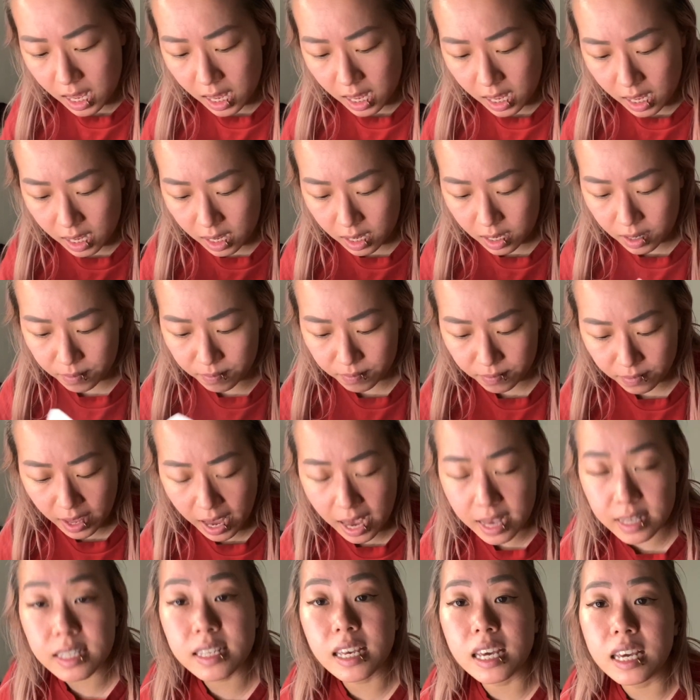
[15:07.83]

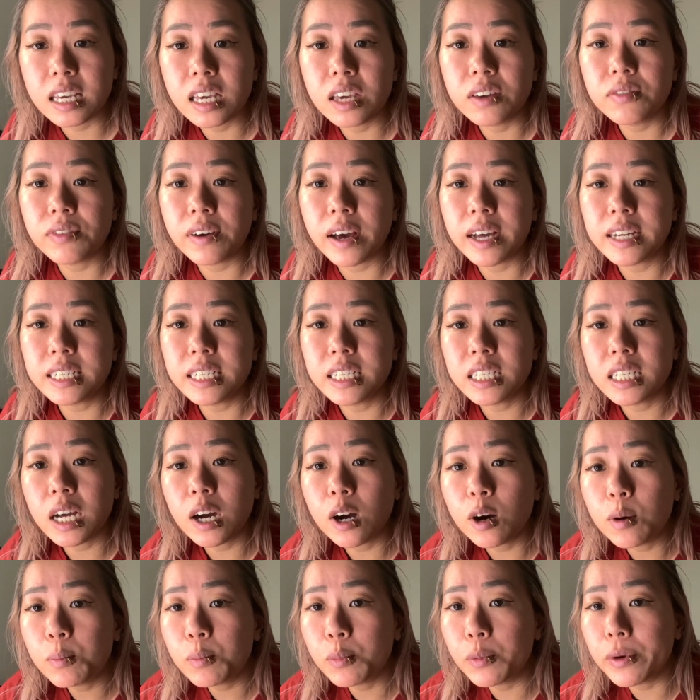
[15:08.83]
asking if I need
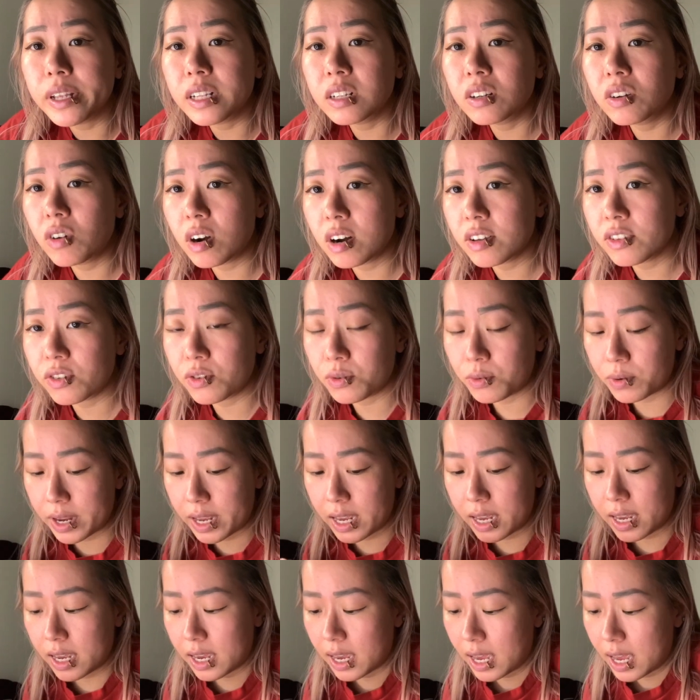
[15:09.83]
help with
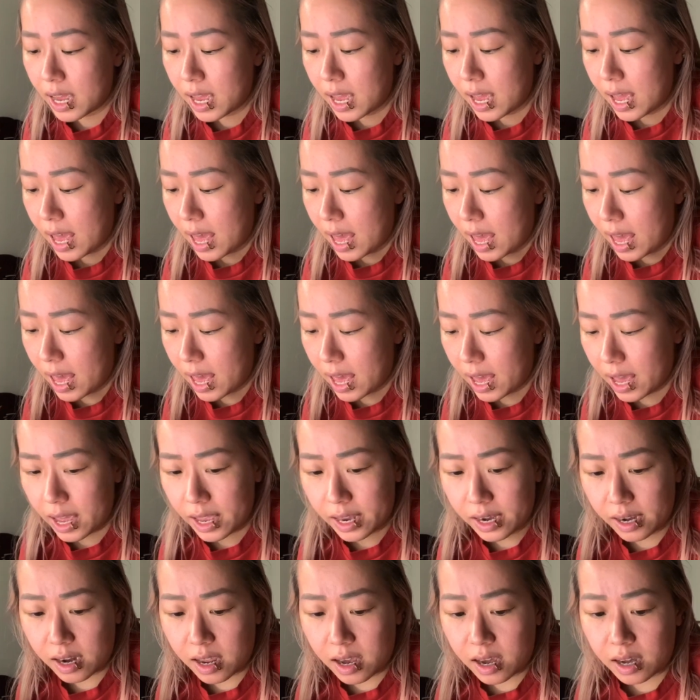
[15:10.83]
grocery
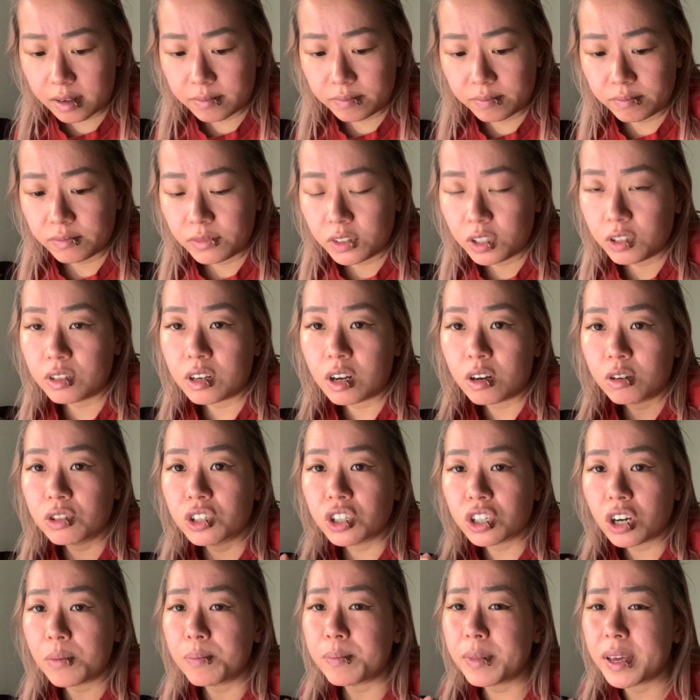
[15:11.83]
and
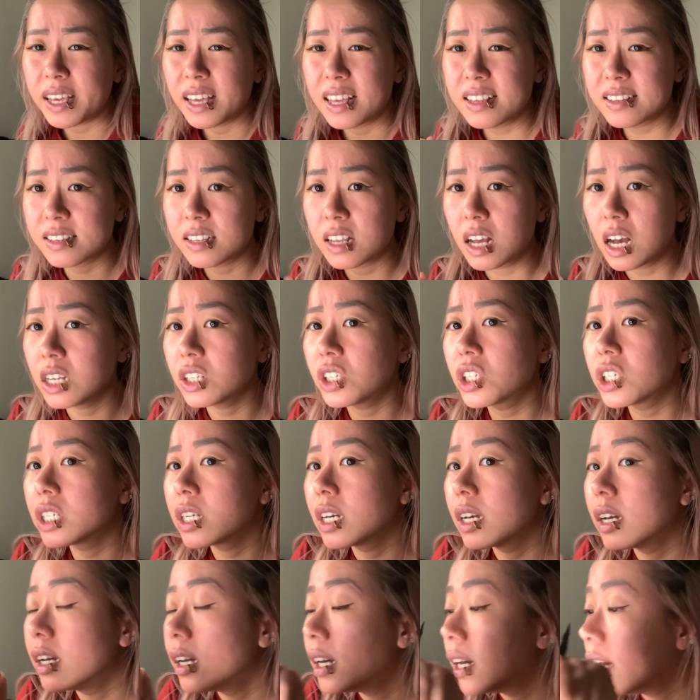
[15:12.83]
shopping and such,
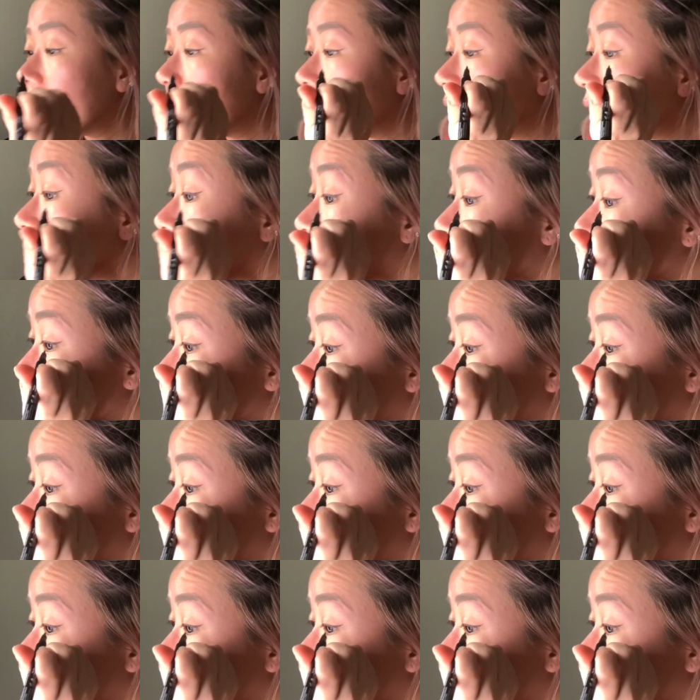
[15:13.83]
and that's